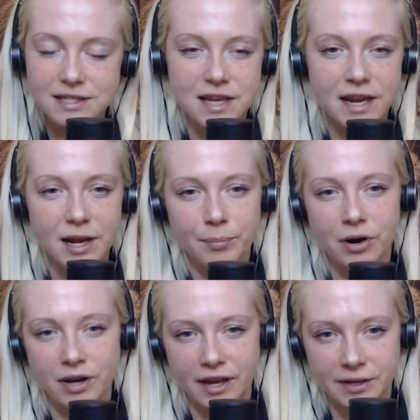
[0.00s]
Let's say I
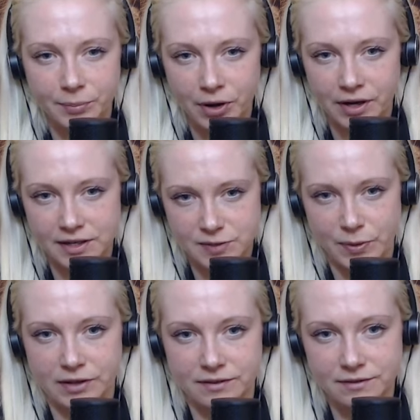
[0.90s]
park at a parking
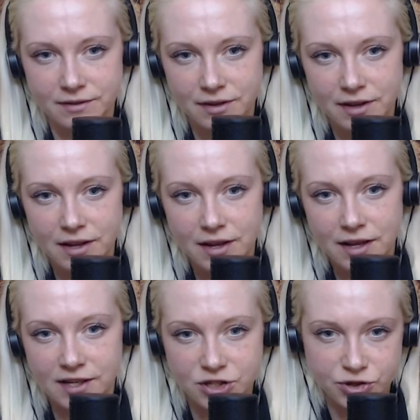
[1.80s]
spot.
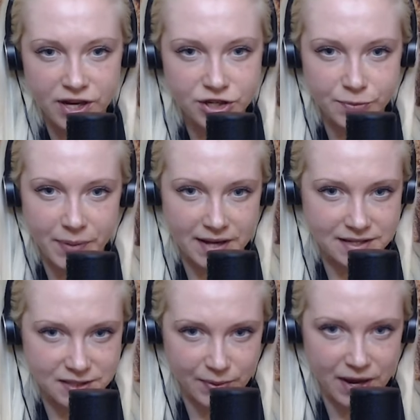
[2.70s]
A stranger
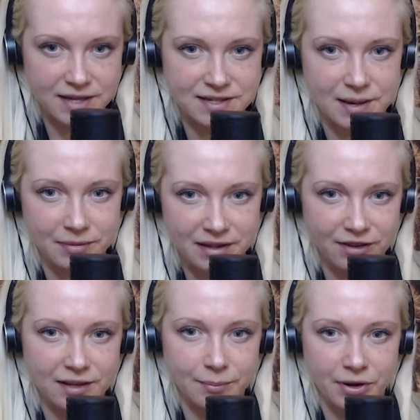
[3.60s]
passes by as I'm
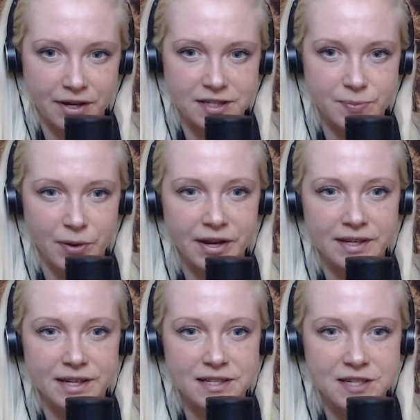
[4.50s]
leaving the parking spot
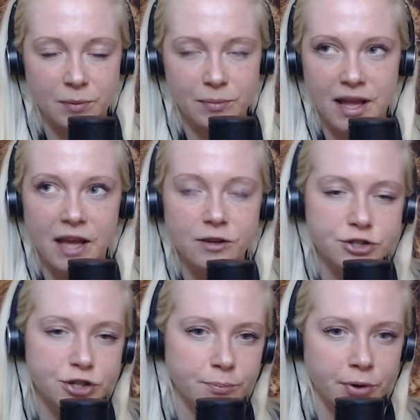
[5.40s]
and they tell me, hey,
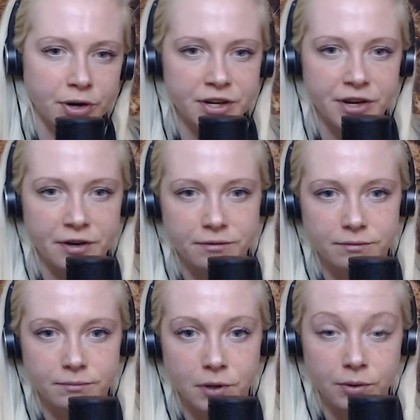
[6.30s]
you shouldn't park here.
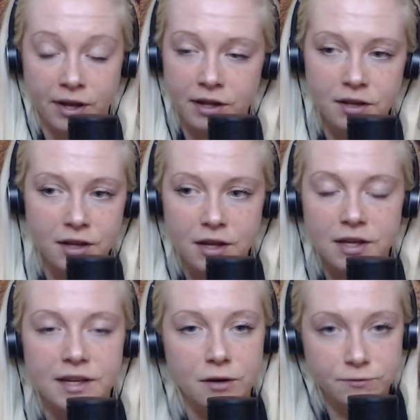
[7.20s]
Okay.
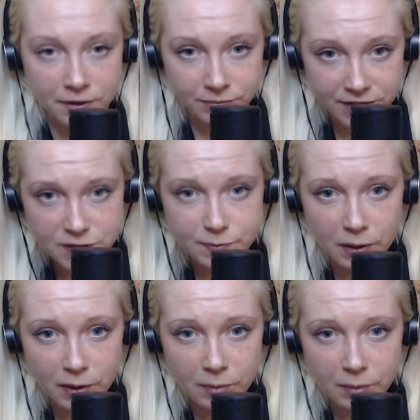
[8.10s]
Now, from this
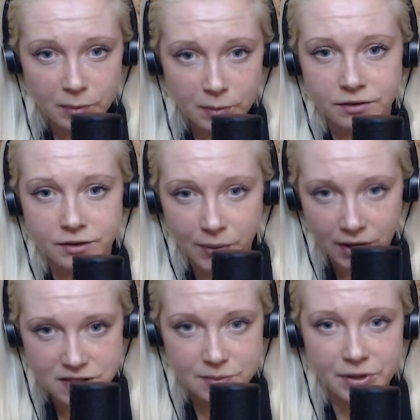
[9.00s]
moment on, the
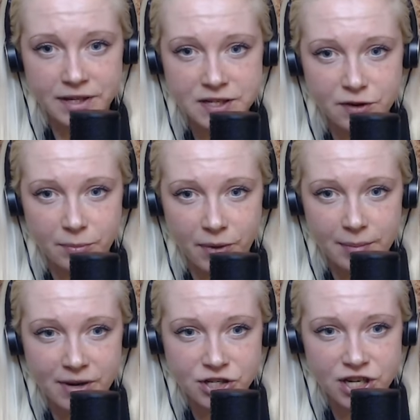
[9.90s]
possibilities for my
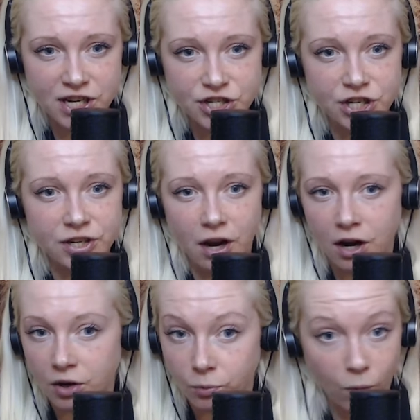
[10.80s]
imagination
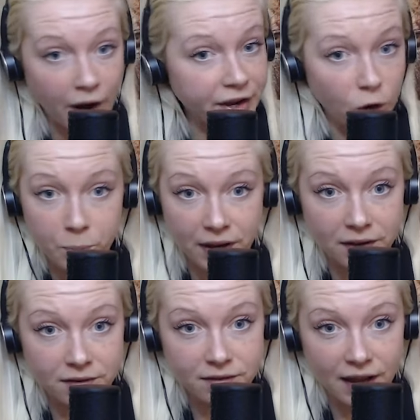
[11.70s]
are wide open,
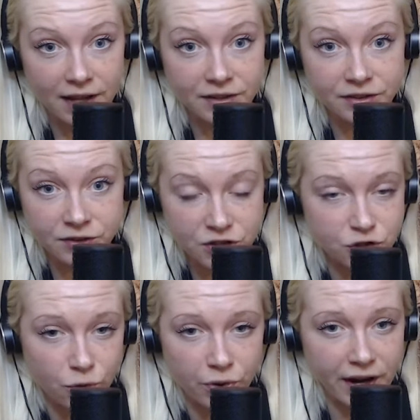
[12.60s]
and the
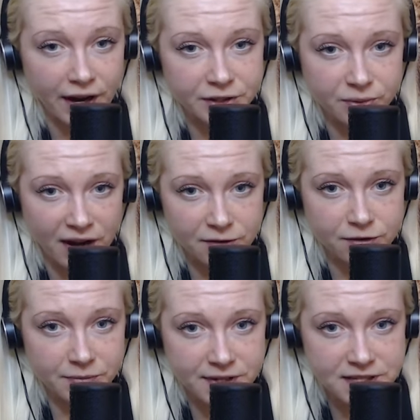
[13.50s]
story I derive
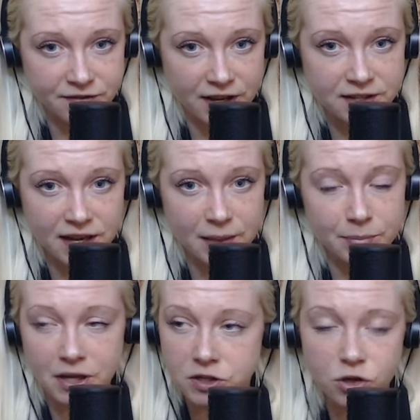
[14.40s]
from this event
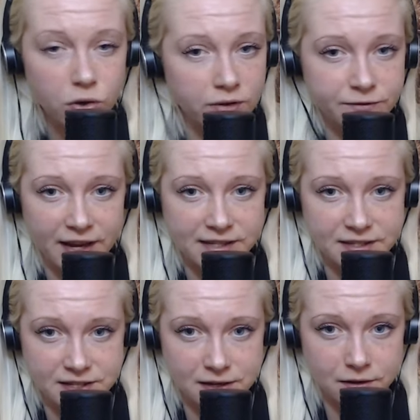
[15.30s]
can be a total
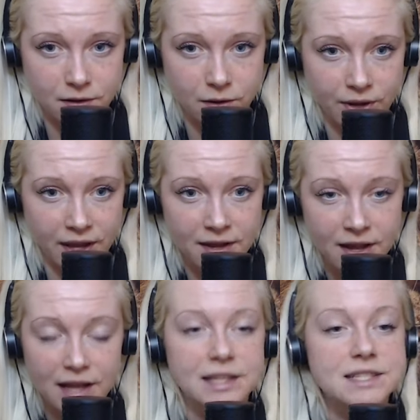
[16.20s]
fantasy.
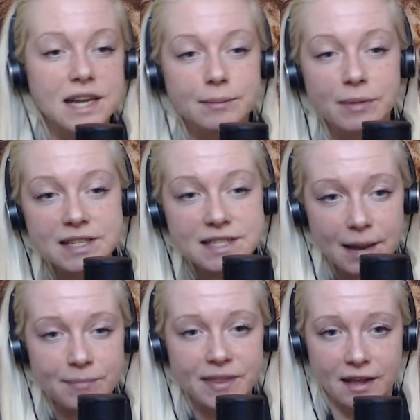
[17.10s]
Okay. Let's take my
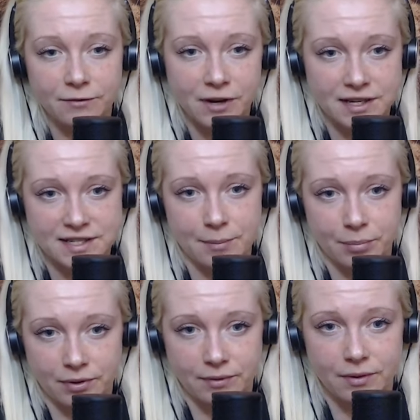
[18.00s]
stepdad, for
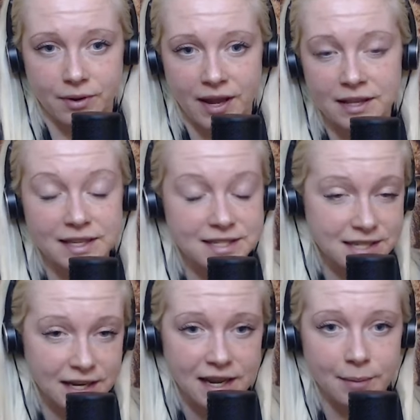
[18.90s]
example. Okay.
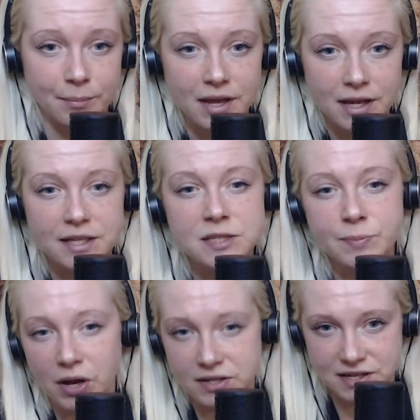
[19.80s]
Let's take him.
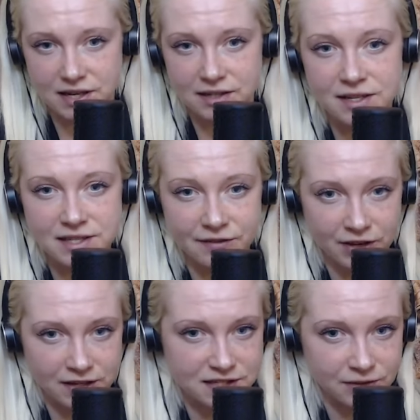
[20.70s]
He's Bosnian. He's
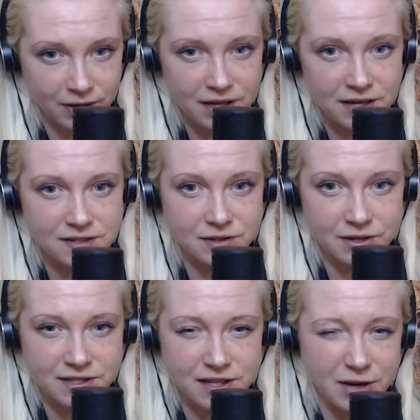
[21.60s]
living in Slovenia,
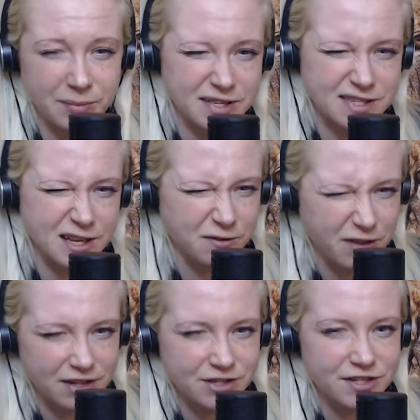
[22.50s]
so he's a little bit self
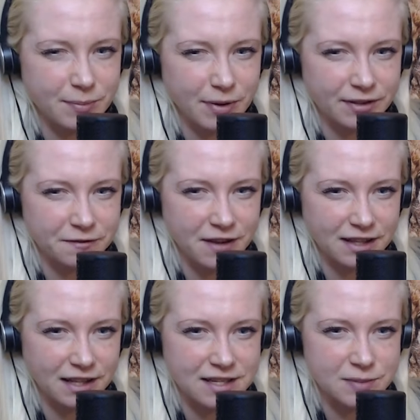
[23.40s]
conscious about the
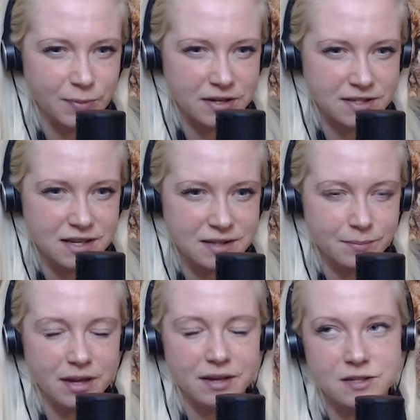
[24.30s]
fact that he's
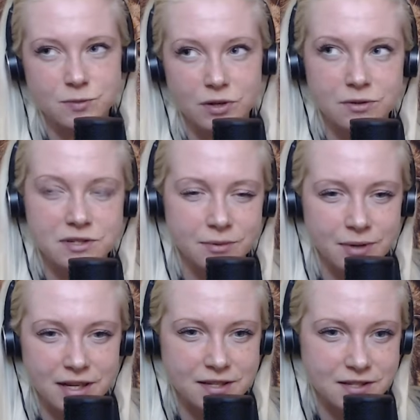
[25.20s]
Bosnian because we know
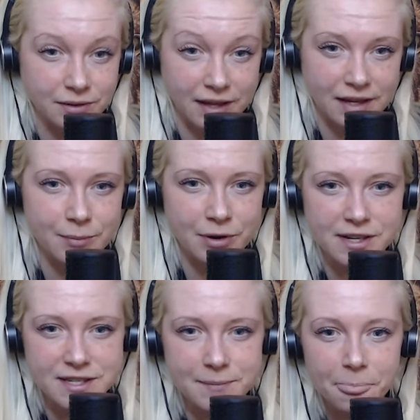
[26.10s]
Slovenians don't like
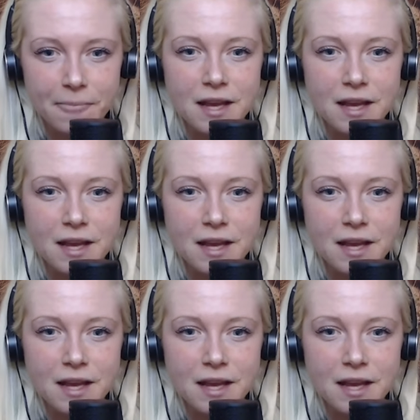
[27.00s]
immigrants.